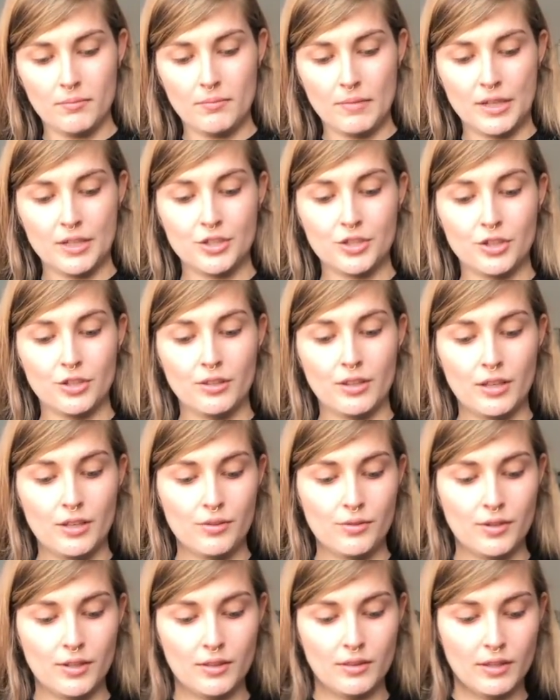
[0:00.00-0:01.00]
Make sure that
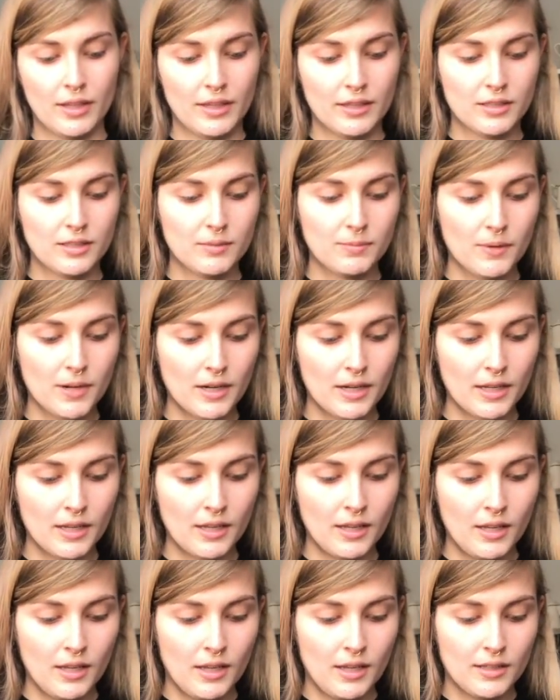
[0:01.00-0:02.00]
you can like spread
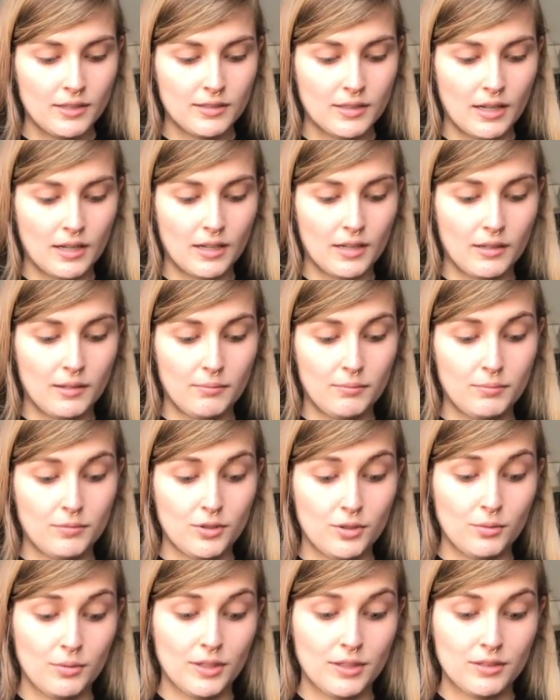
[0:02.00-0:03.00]
it. It's not gonna
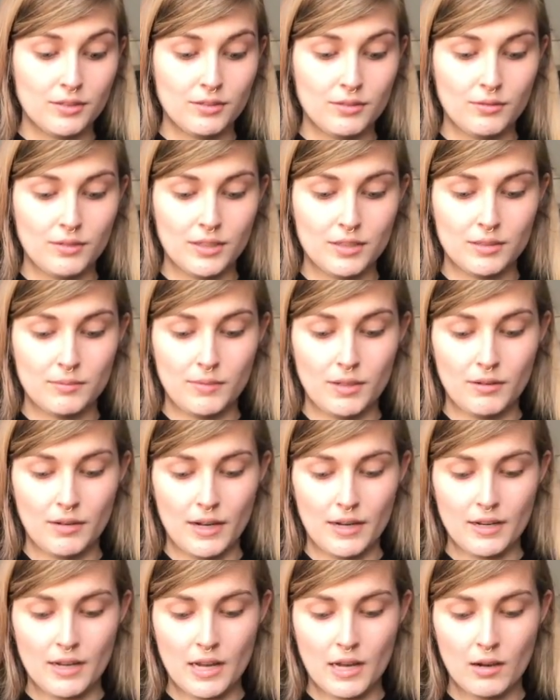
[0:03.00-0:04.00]
do what it's doing to me
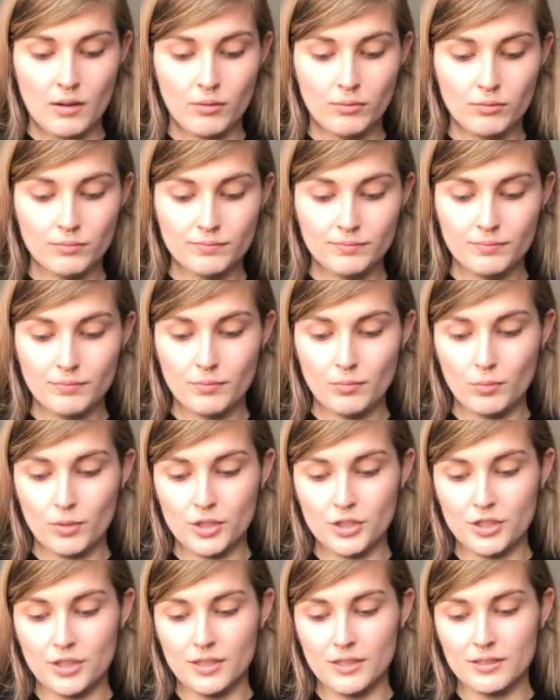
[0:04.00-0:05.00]
right now,
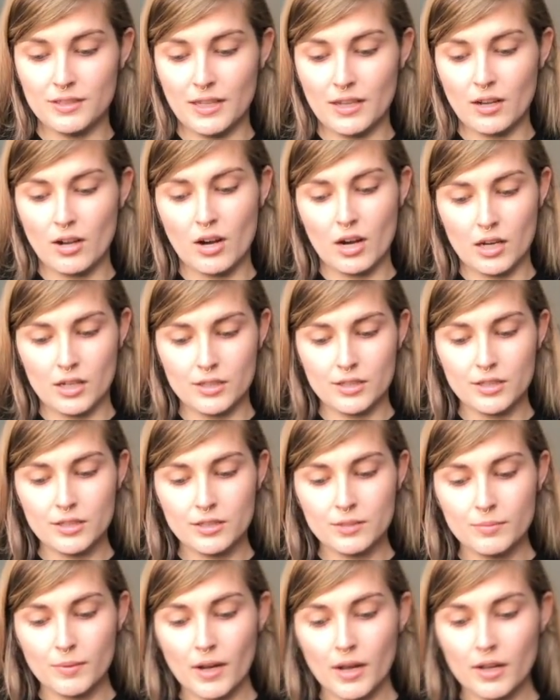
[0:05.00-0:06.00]
which is like hard to
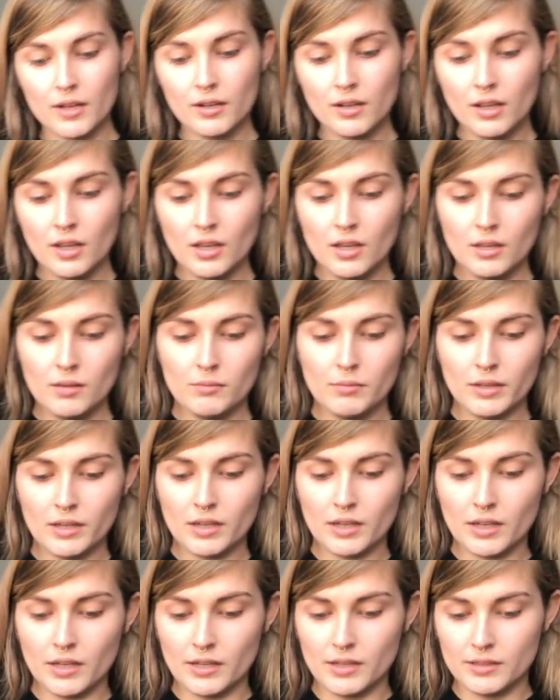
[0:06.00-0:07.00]
spread
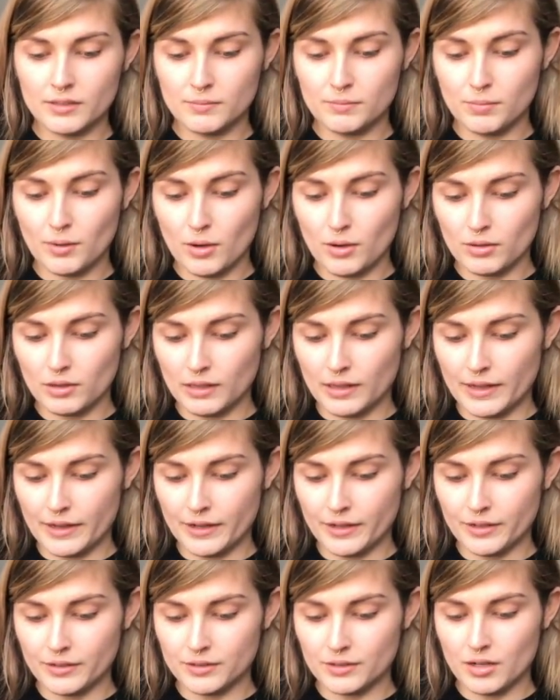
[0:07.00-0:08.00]
because both
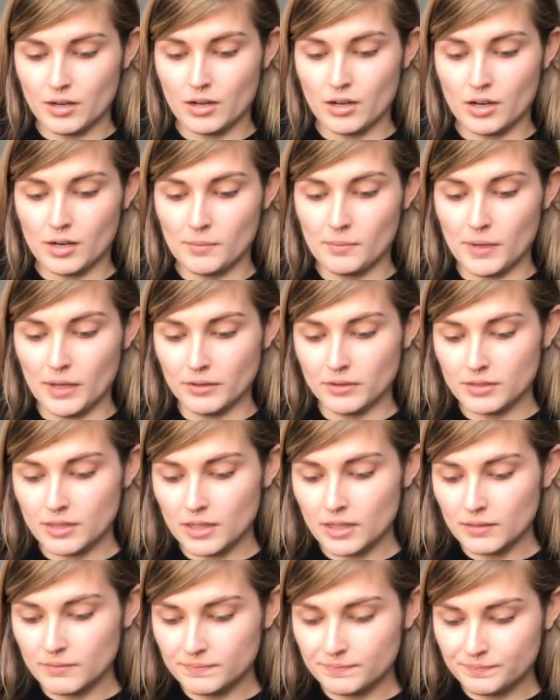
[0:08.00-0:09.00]
layers are
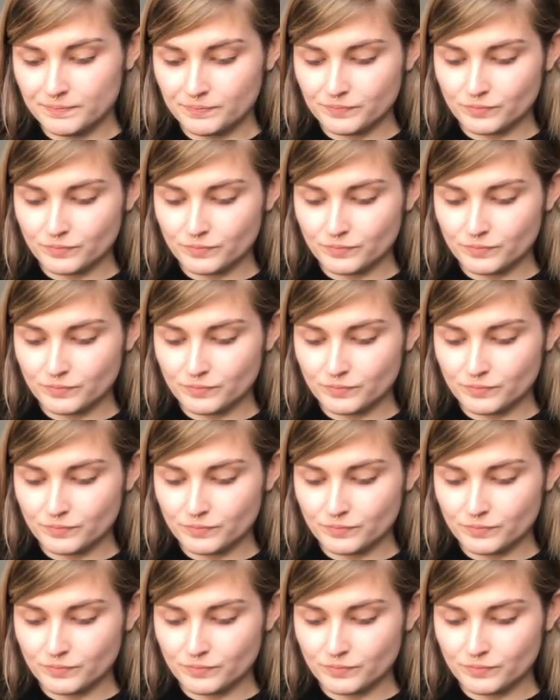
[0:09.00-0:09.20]
melted.